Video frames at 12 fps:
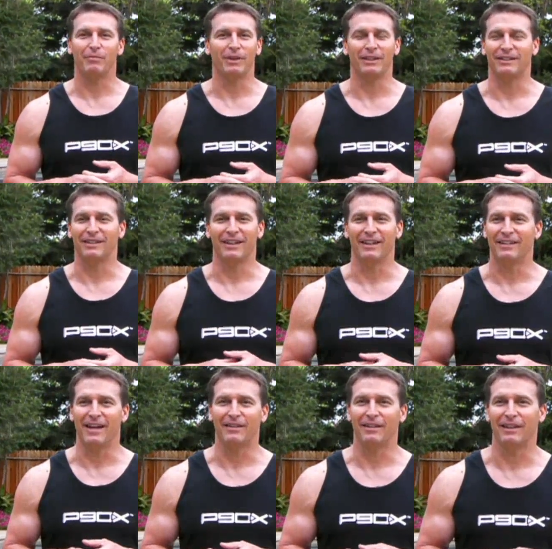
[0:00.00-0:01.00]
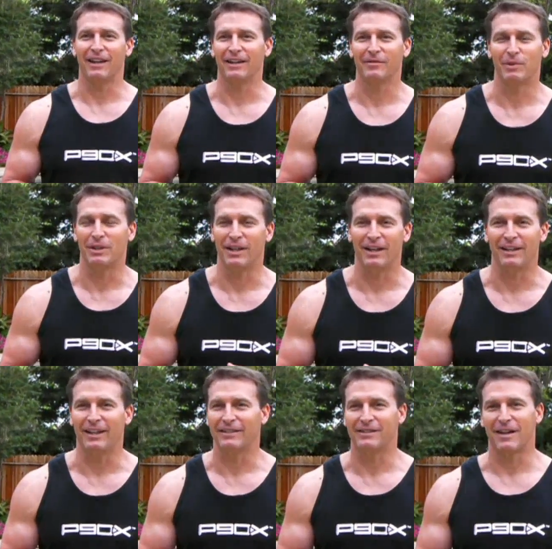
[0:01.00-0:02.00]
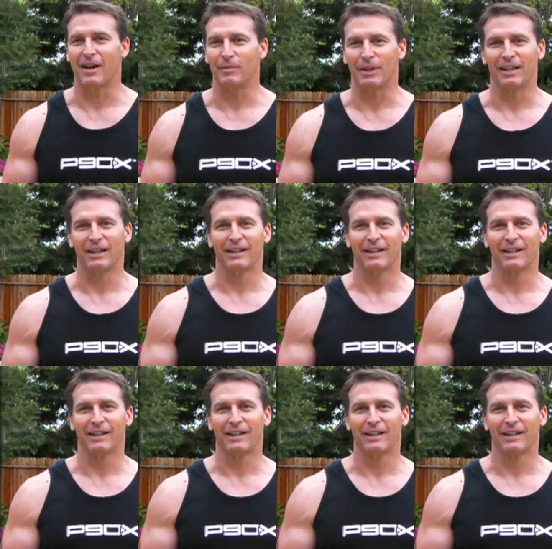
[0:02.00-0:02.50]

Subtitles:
but nothing like P90X got me.